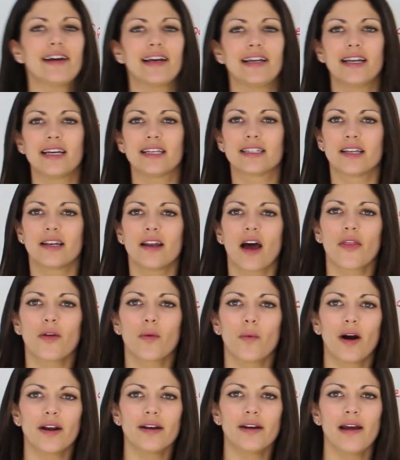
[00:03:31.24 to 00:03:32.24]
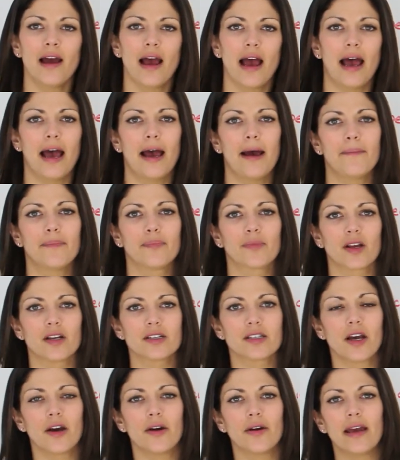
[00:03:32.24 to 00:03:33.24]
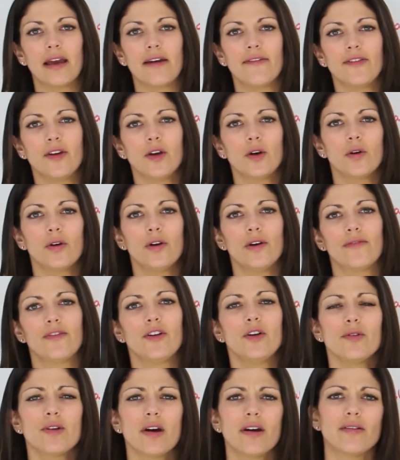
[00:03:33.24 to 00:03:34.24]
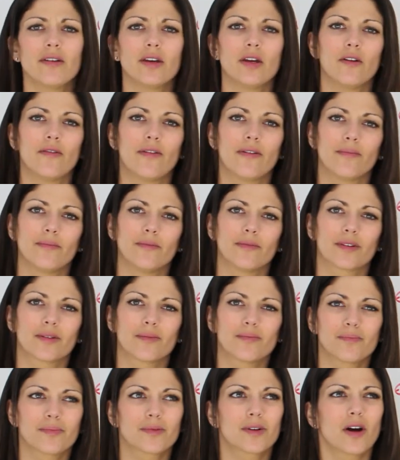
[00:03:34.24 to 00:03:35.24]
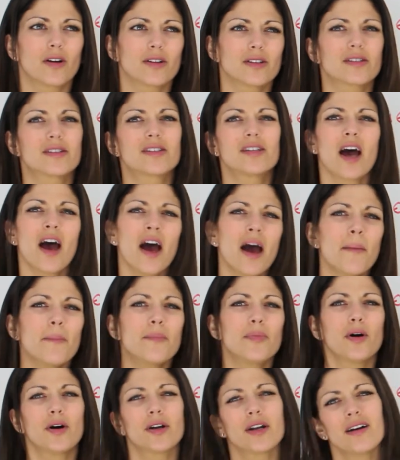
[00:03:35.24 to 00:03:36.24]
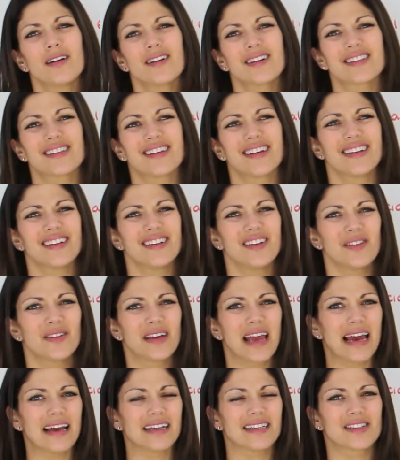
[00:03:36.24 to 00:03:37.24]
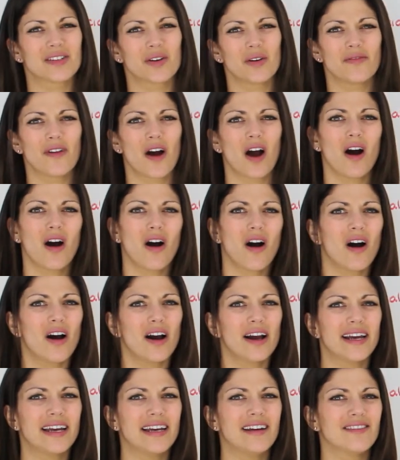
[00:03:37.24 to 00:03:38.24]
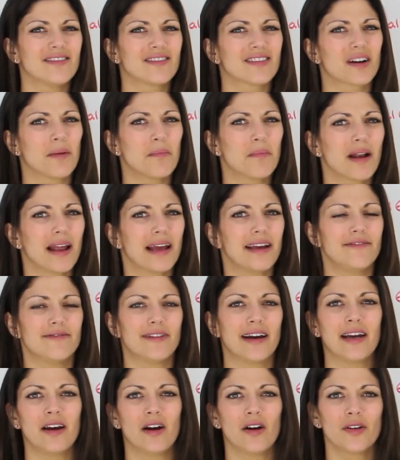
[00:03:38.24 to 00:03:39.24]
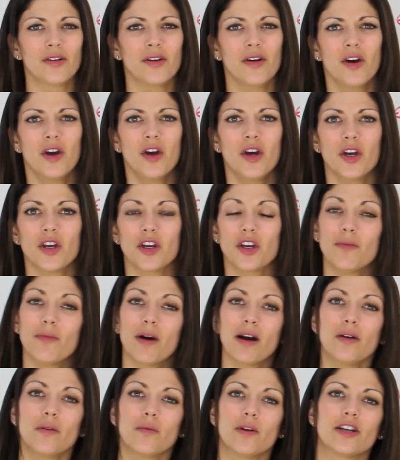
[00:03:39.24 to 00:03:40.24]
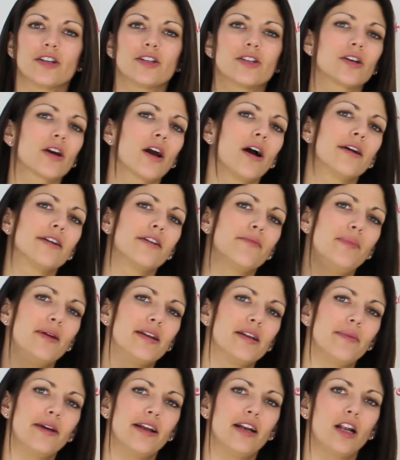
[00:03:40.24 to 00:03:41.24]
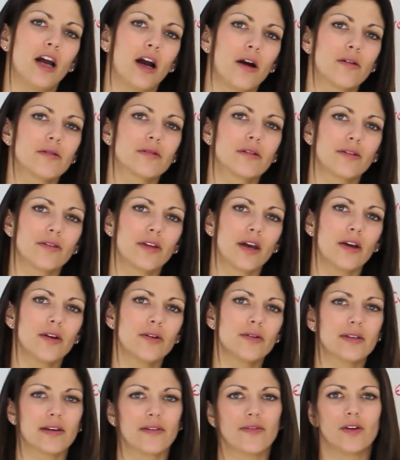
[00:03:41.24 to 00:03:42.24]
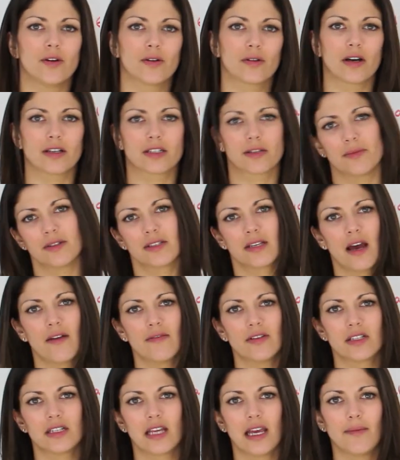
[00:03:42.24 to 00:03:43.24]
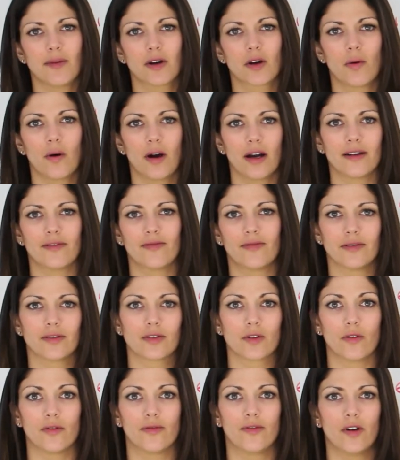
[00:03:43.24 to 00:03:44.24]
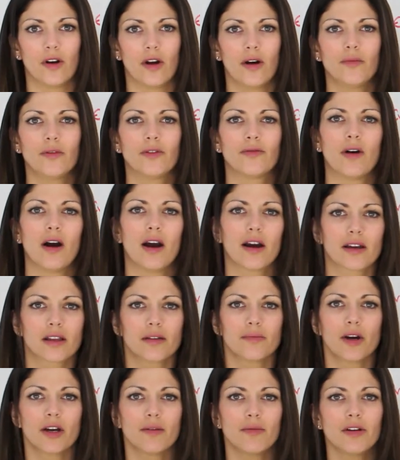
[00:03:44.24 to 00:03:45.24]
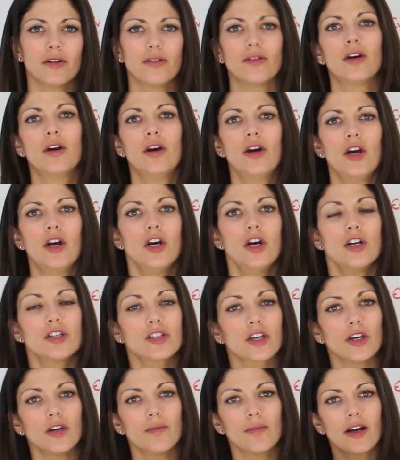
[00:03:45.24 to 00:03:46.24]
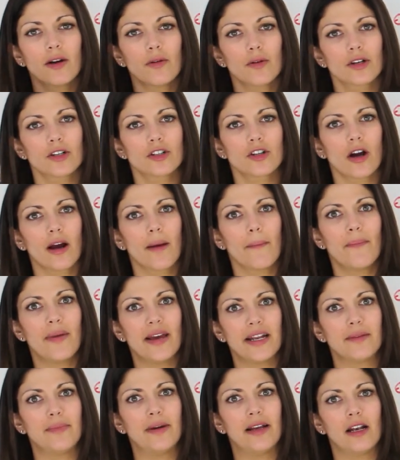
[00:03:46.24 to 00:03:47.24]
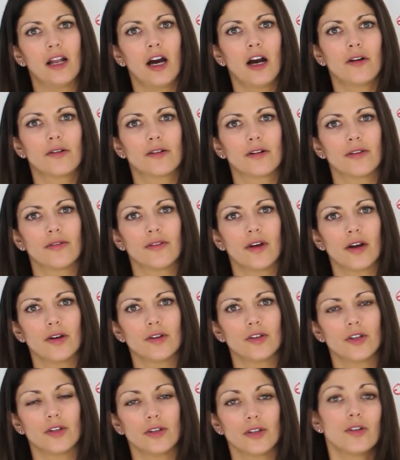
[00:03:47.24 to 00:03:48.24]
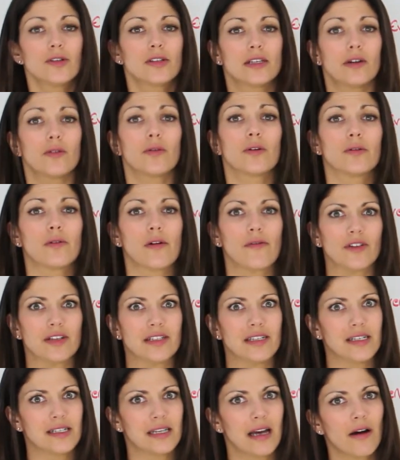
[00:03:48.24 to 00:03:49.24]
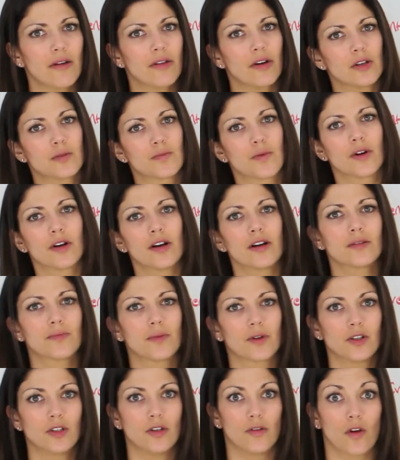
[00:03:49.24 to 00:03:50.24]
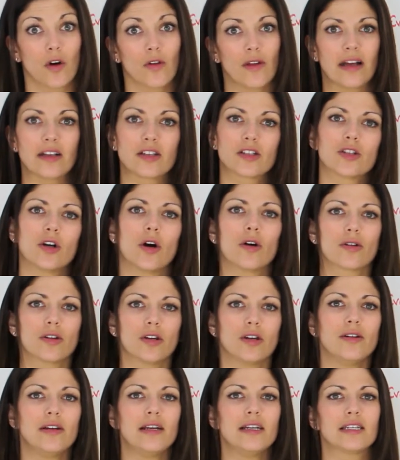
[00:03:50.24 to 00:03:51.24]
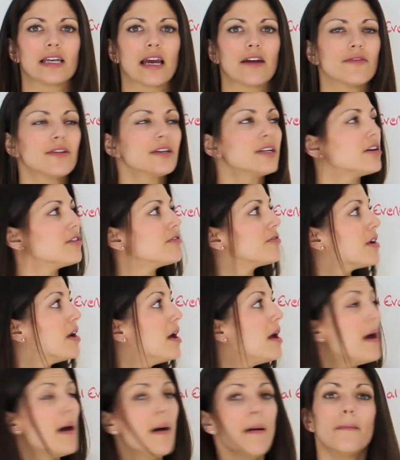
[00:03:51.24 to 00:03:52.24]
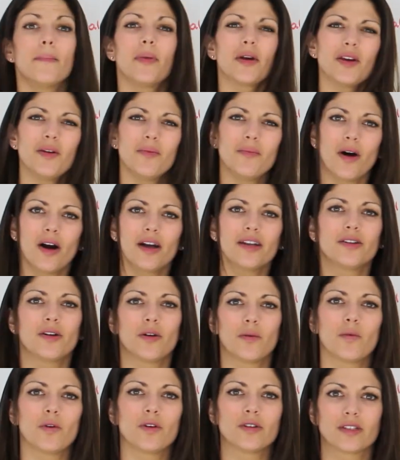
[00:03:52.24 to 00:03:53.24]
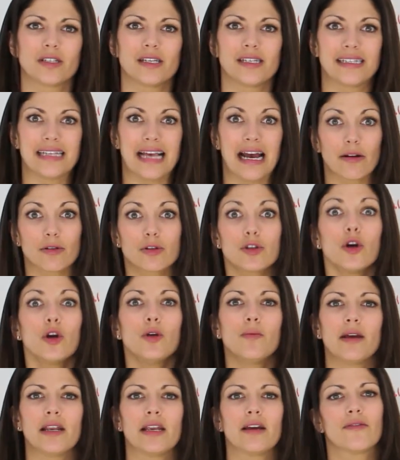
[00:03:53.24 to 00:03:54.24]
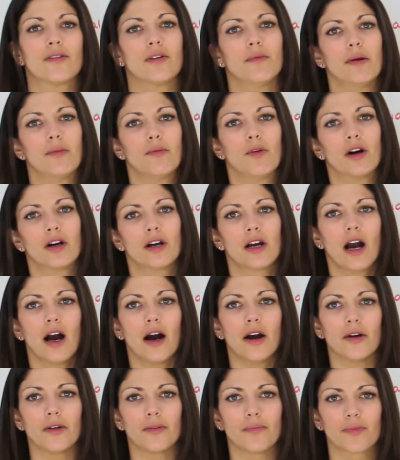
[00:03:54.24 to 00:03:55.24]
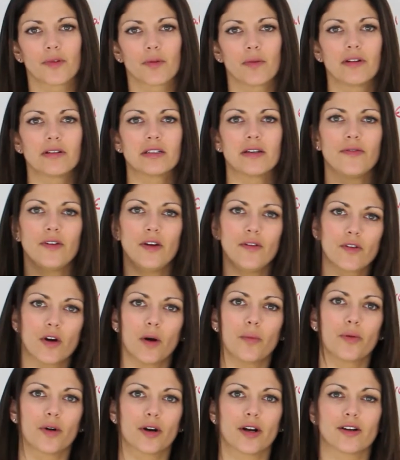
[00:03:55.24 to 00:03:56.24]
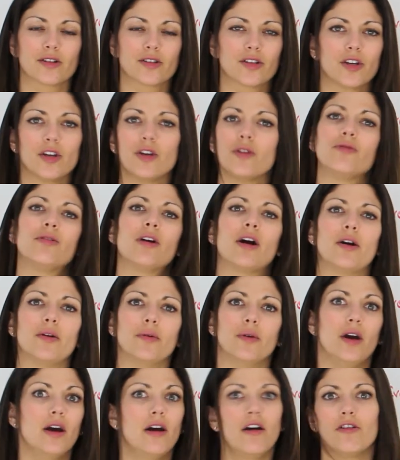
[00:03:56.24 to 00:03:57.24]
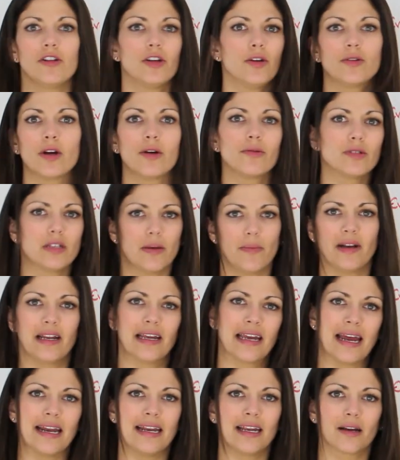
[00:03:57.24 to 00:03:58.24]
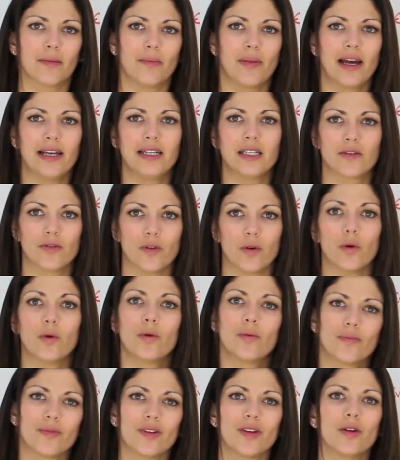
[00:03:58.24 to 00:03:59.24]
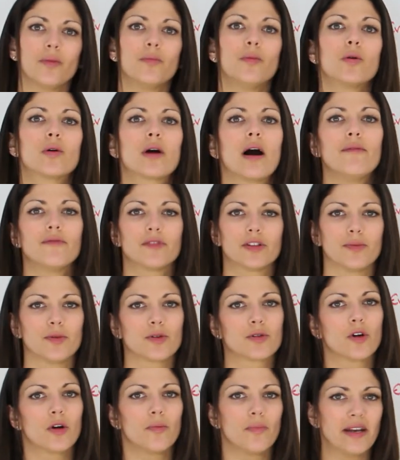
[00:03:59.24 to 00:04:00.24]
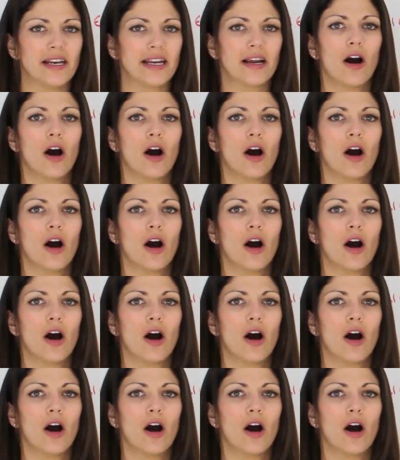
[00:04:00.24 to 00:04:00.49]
rate is another one. So if you know that you've got certain products that you get sort of a high complaint rate on, you might wish to kind of bid a bit lower on those if your customer service team are quite sort of full on with work at the moment. So you might want to try and bid a bit lower on those. You still want to obviously sell those products because you've got that stock that you need to get rid of, but you might not want to sell too many of them in one go. Whereas if you've got products that you know you don't typically get any complaints for, you're more comfortable sort of bidding